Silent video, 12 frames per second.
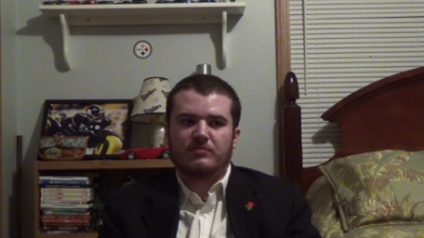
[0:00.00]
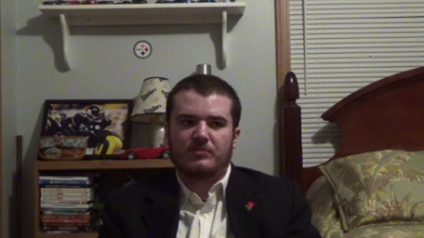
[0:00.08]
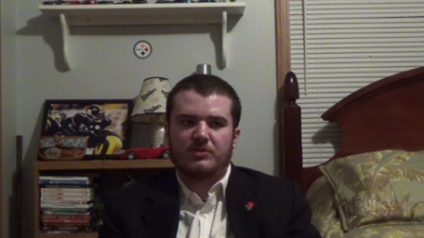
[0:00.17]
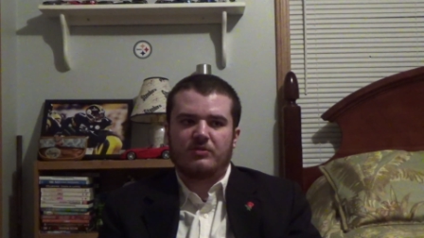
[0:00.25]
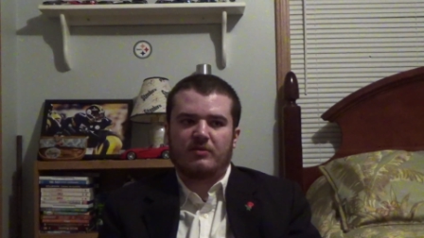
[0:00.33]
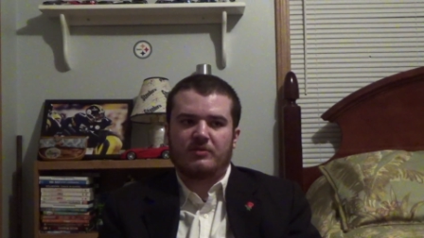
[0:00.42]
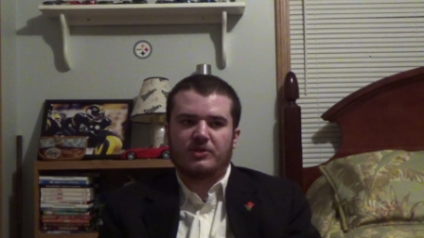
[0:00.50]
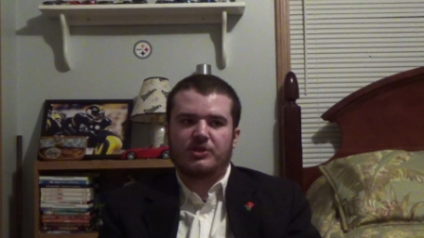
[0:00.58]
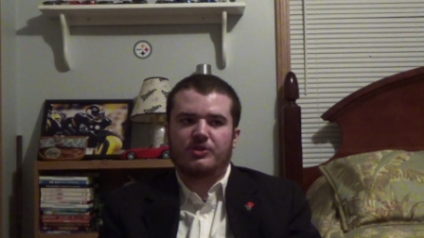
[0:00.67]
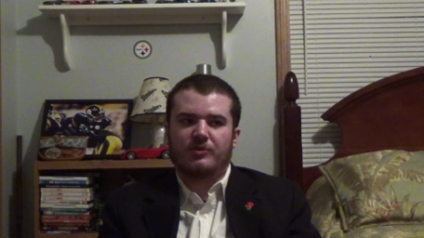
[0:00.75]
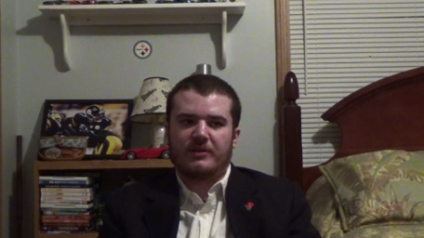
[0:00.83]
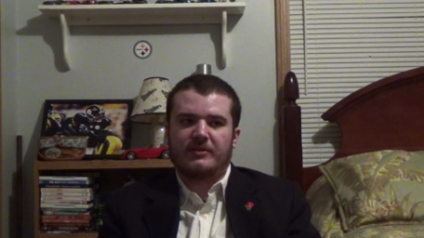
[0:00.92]
start to
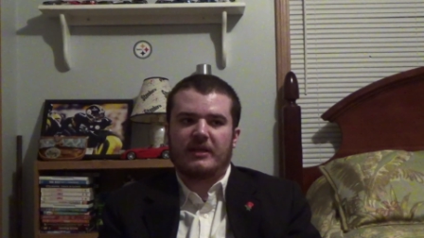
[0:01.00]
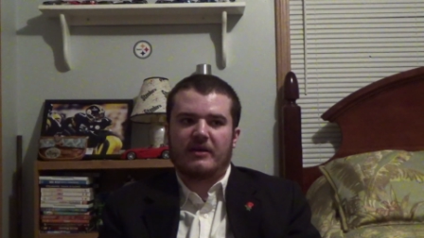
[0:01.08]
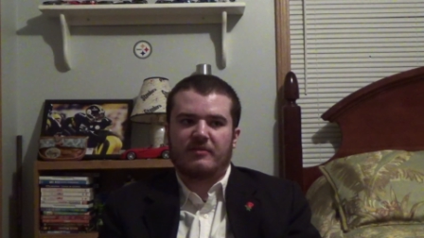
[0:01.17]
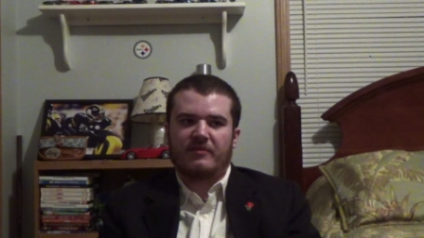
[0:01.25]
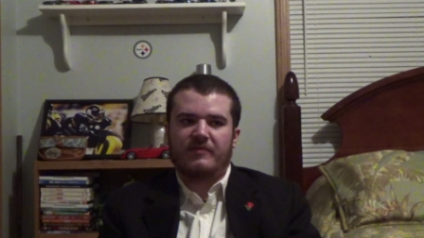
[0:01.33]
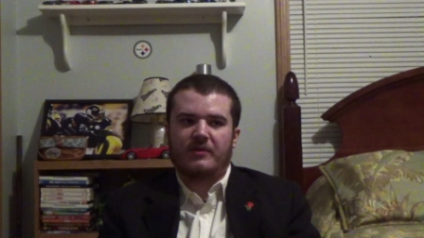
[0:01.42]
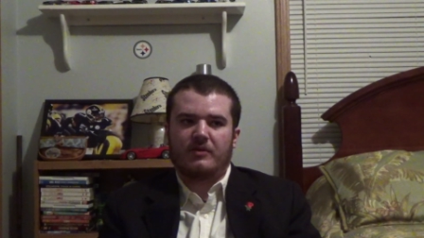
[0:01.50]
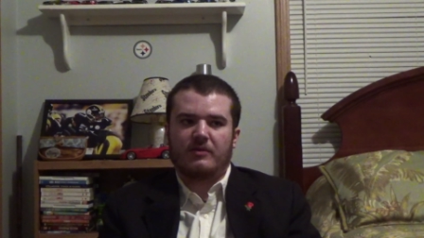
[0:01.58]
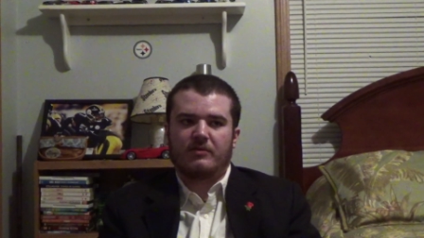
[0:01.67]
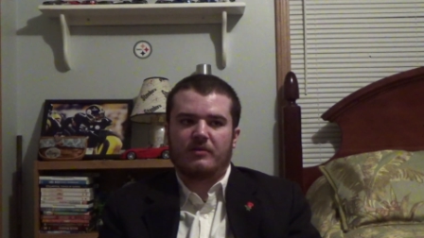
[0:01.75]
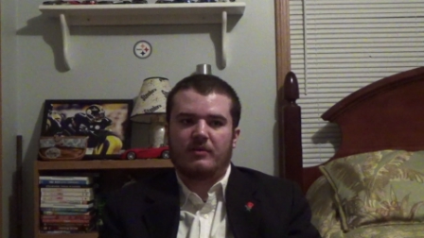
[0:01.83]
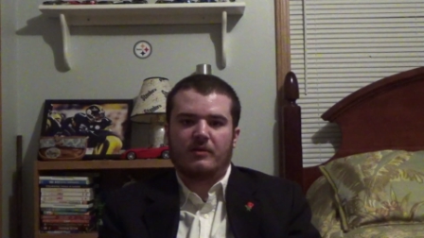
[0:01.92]
streak down the
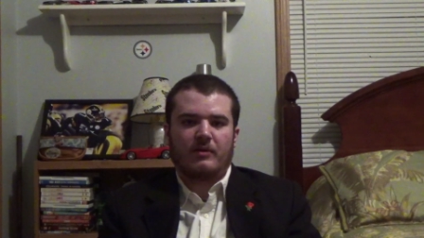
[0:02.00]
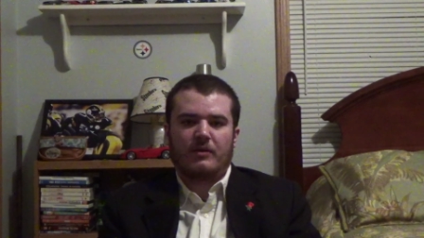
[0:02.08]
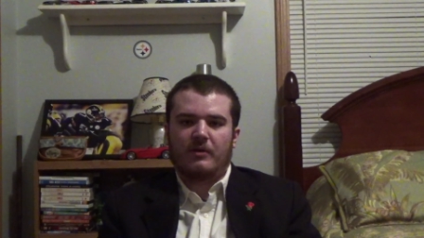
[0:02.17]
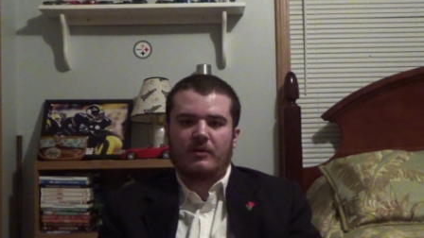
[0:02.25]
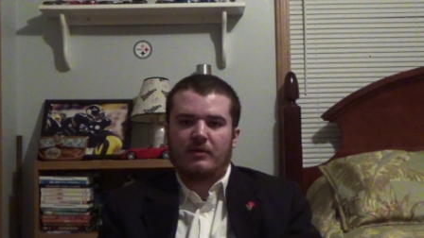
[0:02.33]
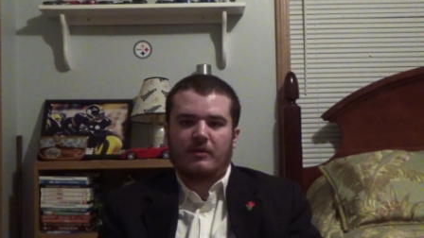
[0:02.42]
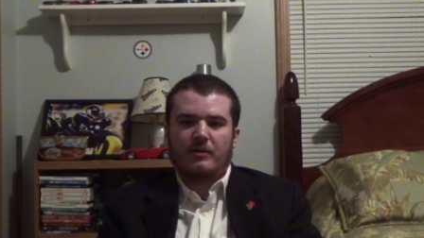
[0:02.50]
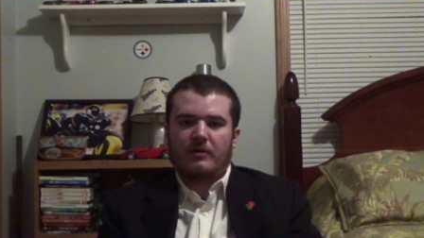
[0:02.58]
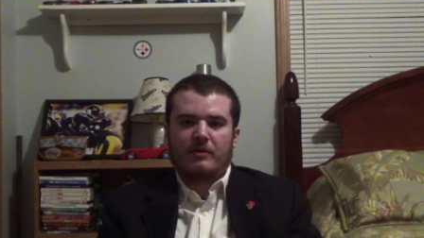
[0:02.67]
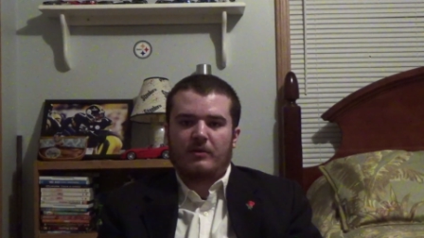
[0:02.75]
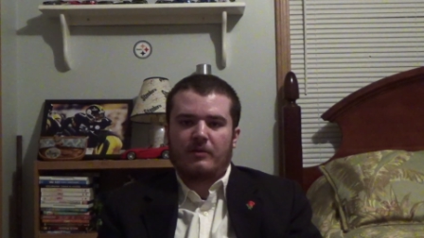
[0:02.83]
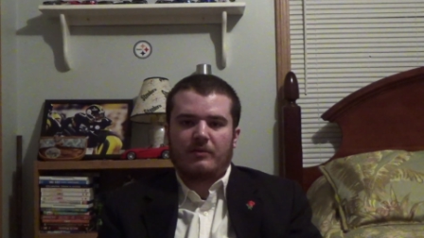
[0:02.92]
field,
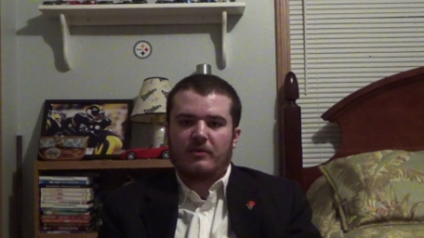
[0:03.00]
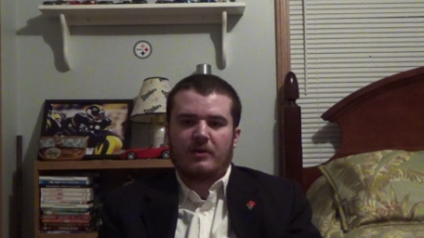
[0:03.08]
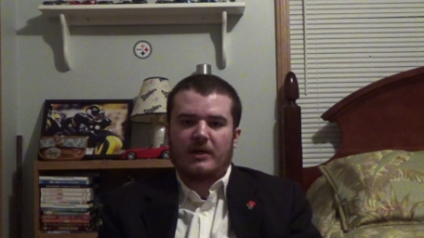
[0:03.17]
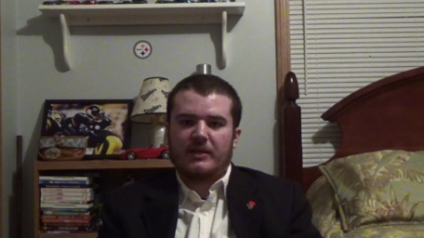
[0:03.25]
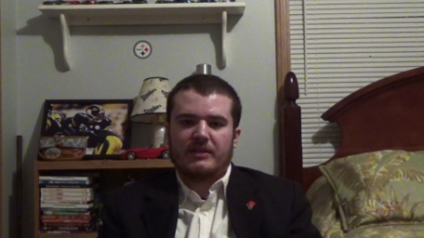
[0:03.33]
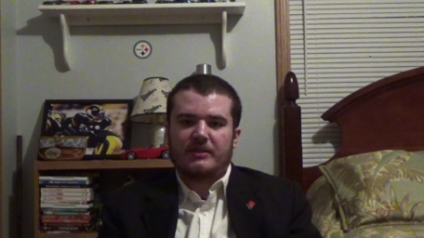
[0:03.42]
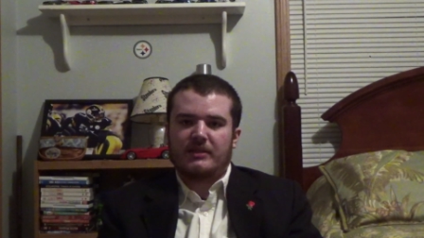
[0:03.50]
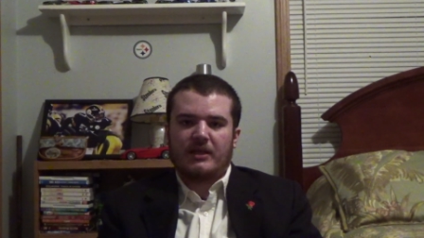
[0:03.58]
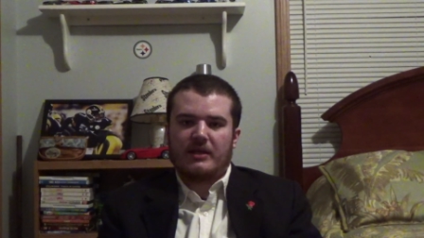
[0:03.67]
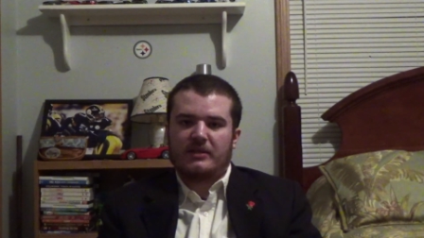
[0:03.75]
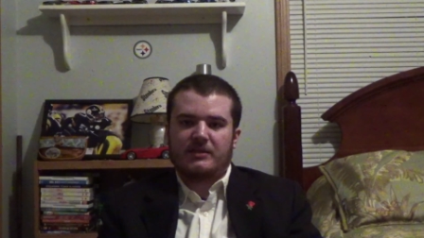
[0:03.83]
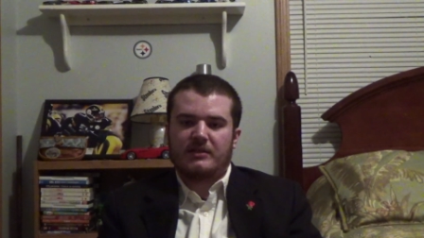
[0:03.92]
there I didn't see
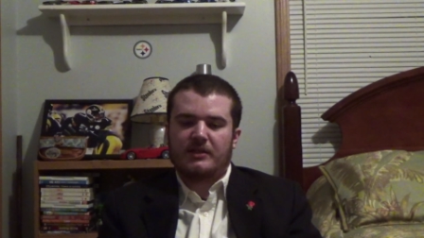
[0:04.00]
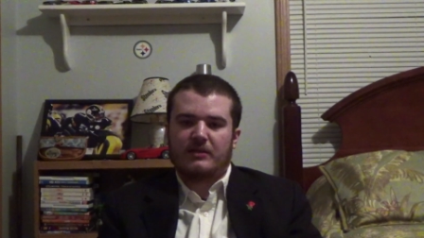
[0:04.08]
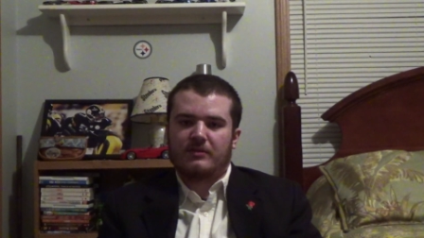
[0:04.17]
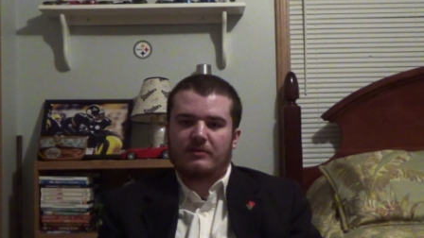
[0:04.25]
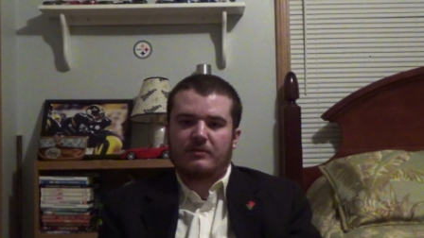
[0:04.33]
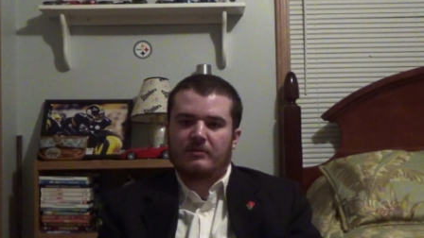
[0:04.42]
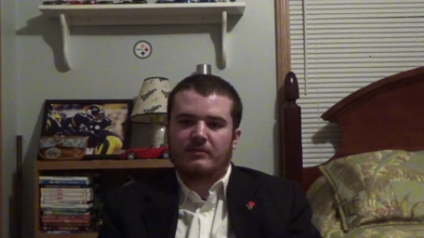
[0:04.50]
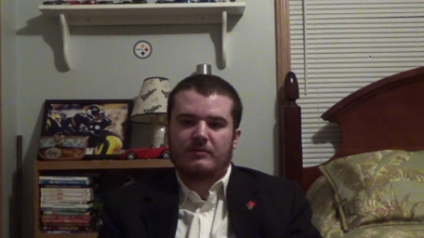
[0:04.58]
any Steeler